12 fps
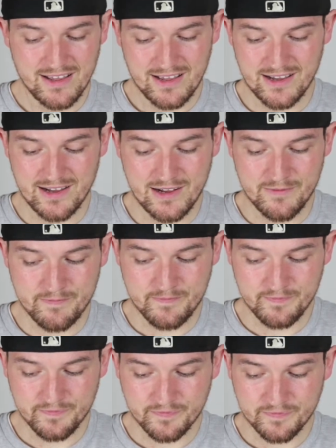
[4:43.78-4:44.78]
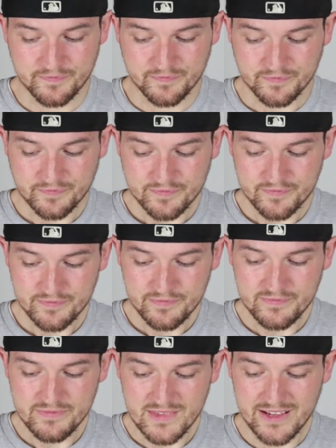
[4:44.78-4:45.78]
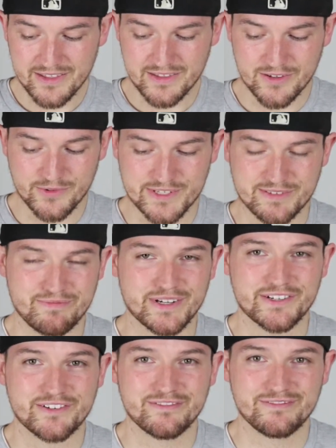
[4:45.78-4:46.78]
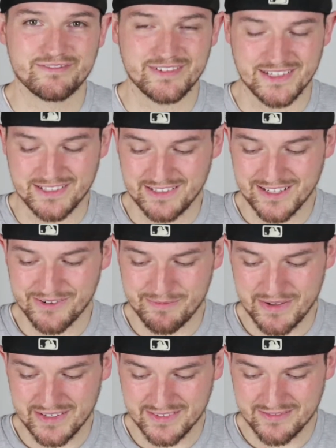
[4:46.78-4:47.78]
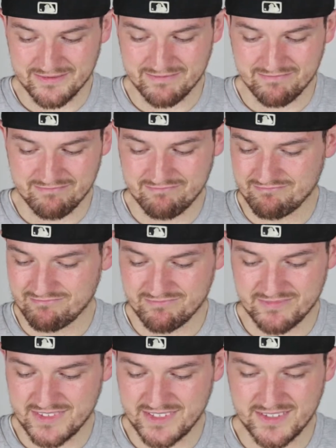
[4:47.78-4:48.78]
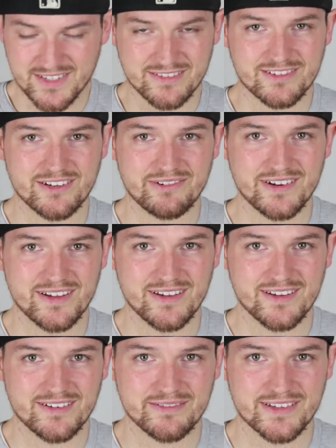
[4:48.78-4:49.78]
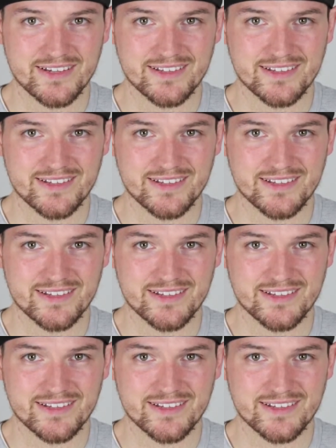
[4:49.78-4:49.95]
And there wasn't much liquid-based stuff going on, I don't think,